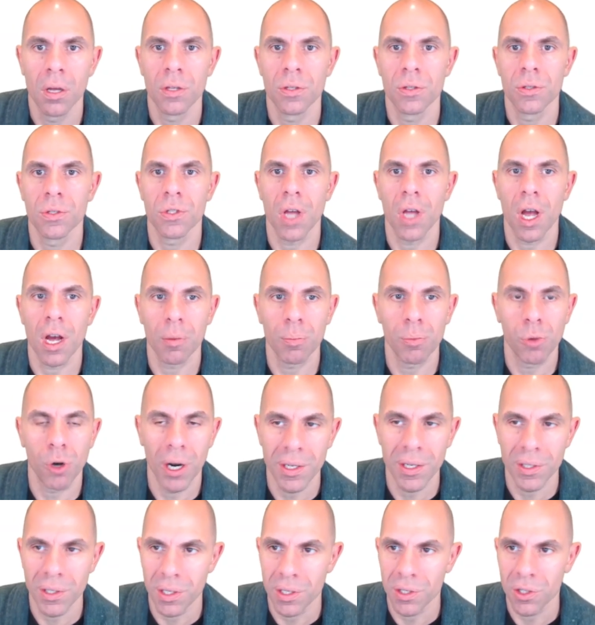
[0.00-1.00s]
stock
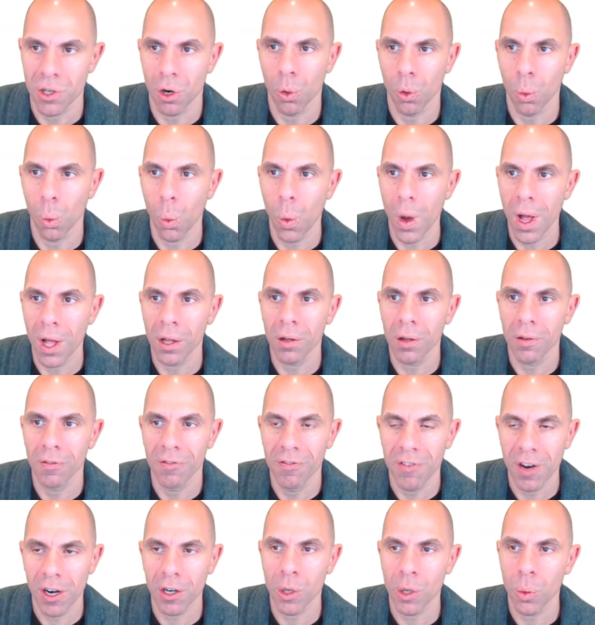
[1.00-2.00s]
prices are
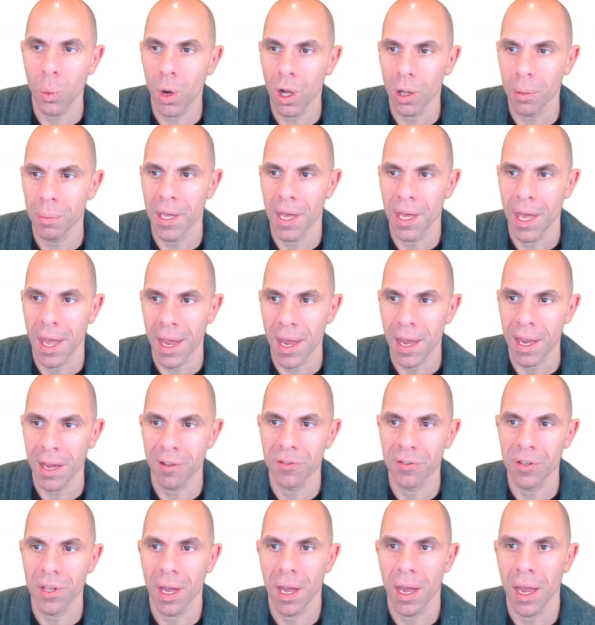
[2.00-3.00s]
very well
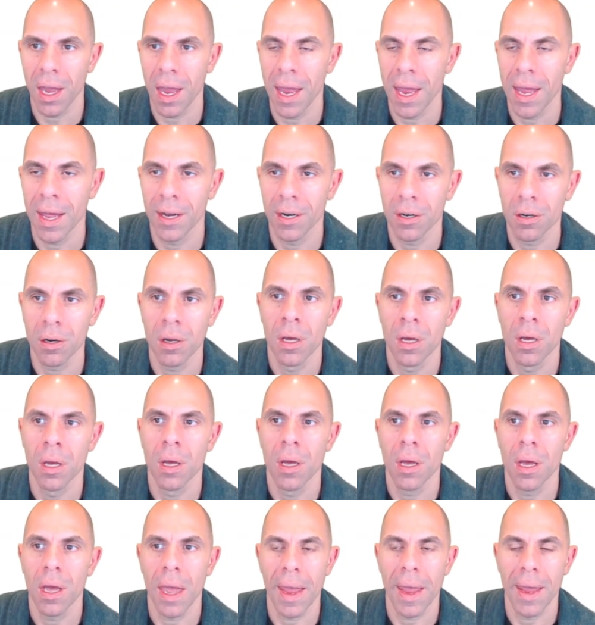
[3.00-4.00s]
behaved, and
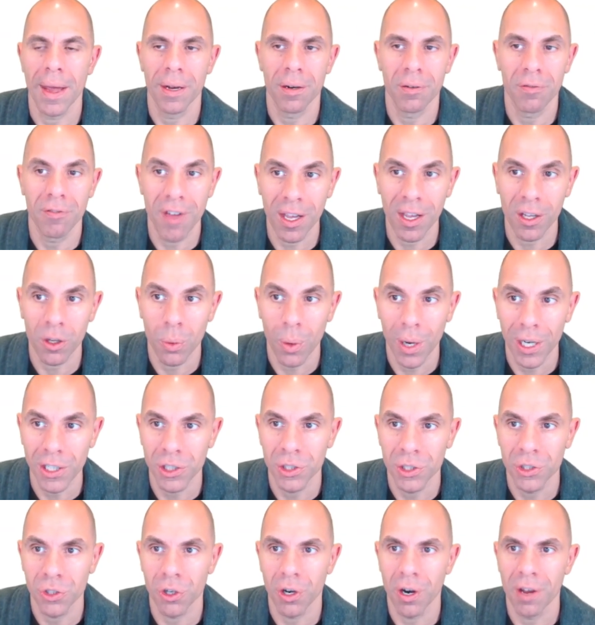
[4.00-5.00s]

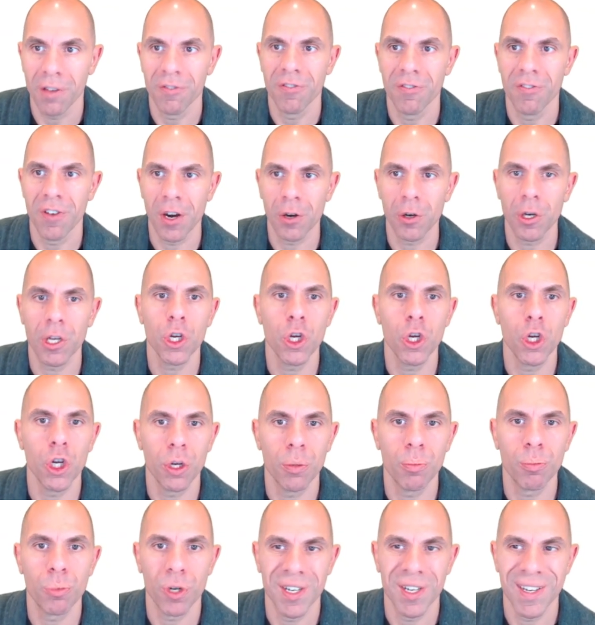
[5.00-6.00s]
valuations are a very
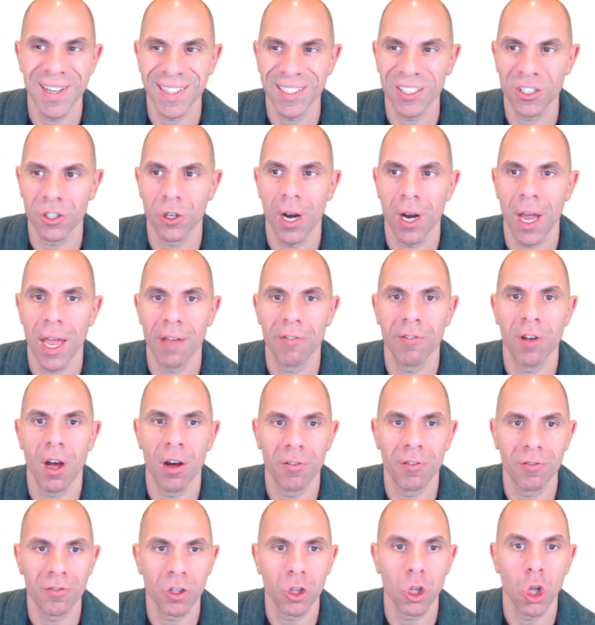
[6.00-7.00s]
good predictor
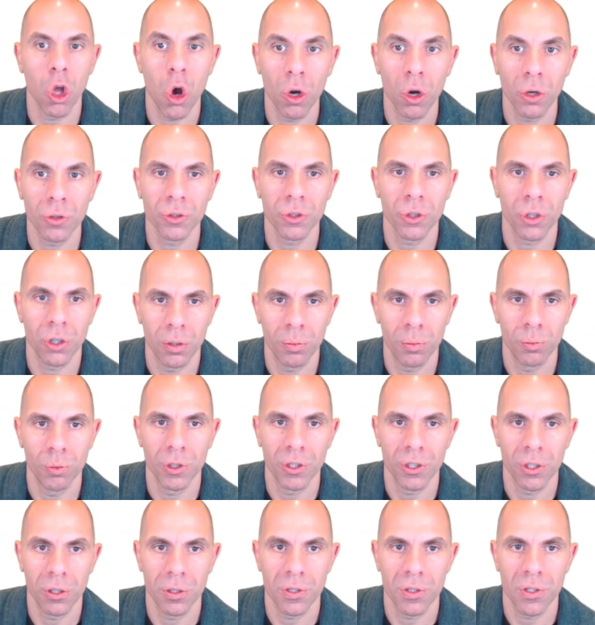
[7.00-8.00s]
of long-term
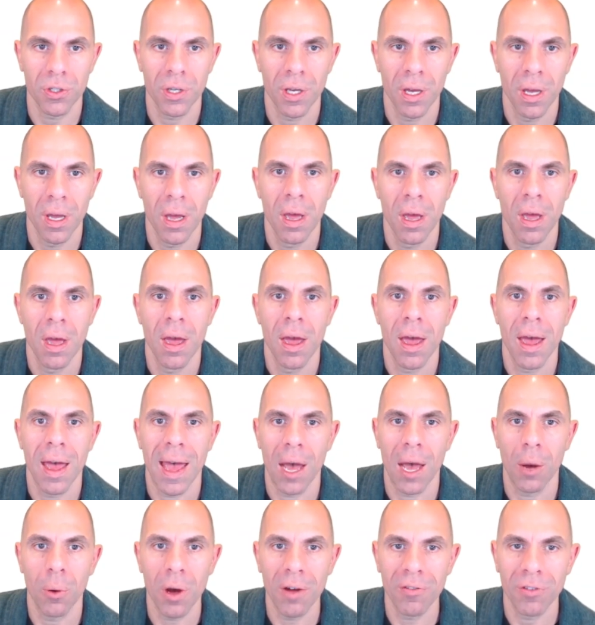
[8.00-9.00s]
returns.
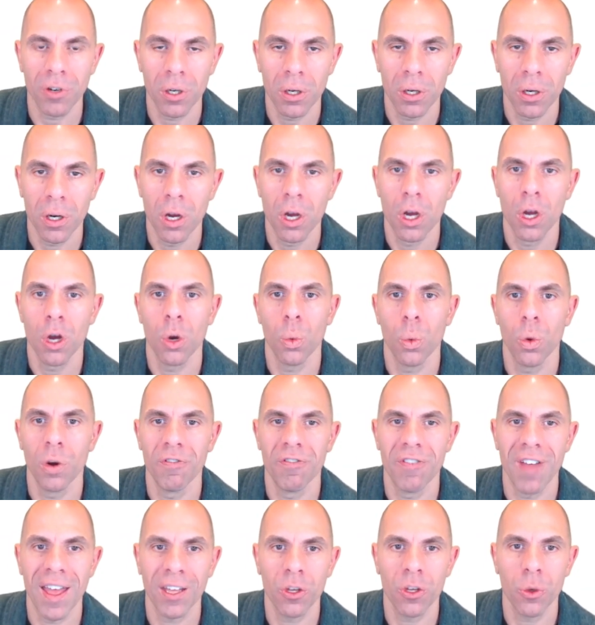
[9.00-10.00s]
However, what
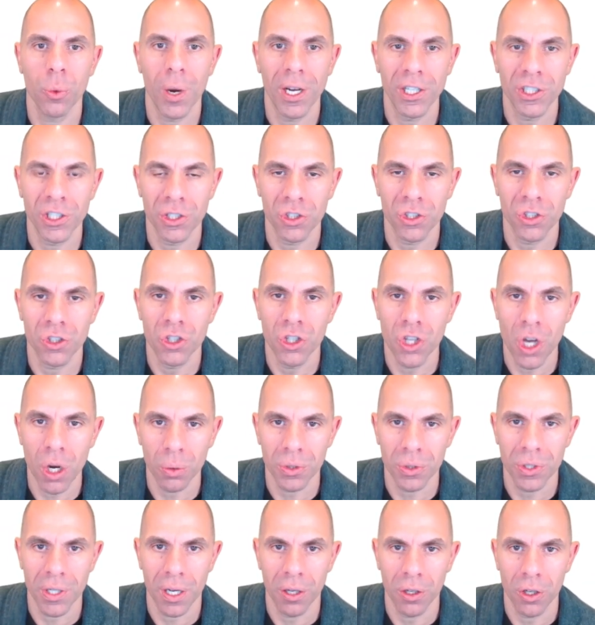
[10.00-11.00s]
valuations
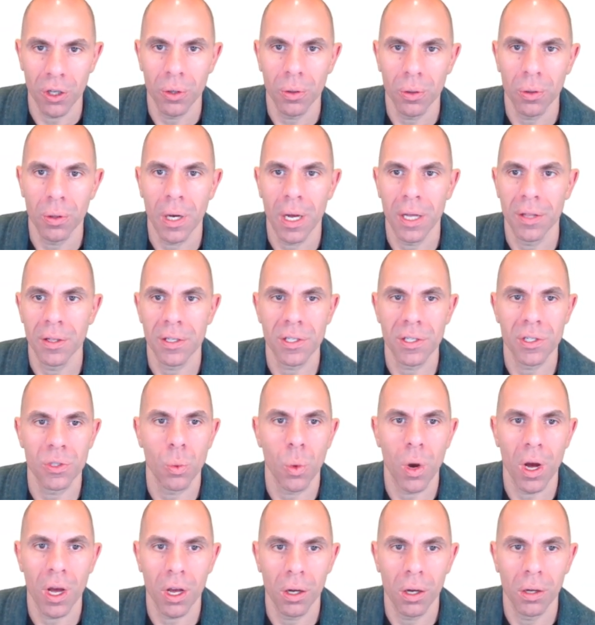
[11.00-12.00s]
don't tell you, and this is
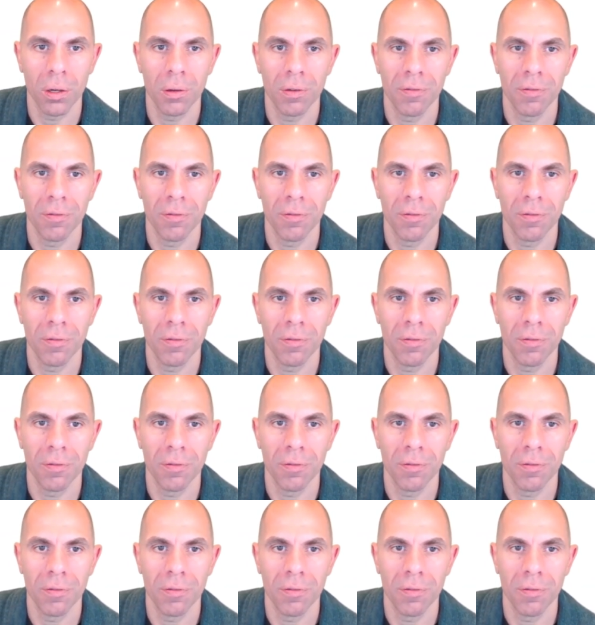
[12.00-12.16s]
why